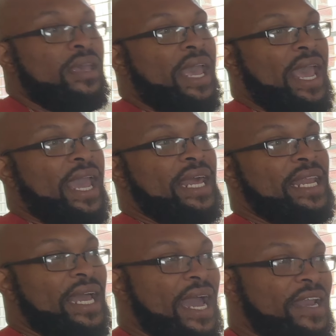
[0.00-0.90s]
And
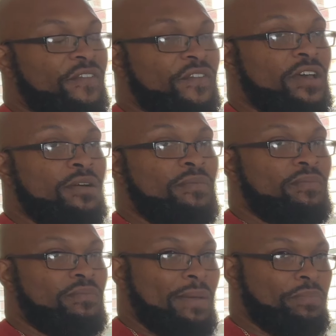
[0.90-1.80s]
I kind of feel
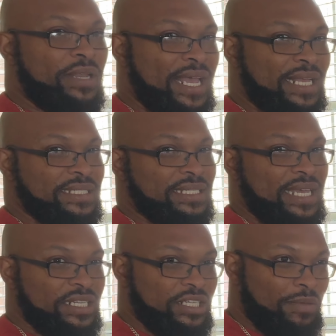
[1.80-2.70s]
my plants
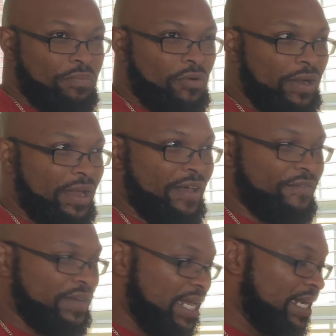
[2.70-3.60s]
getting to the point
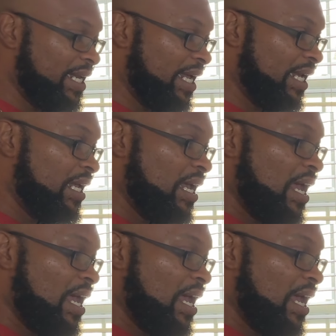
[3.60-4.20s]
of needing it.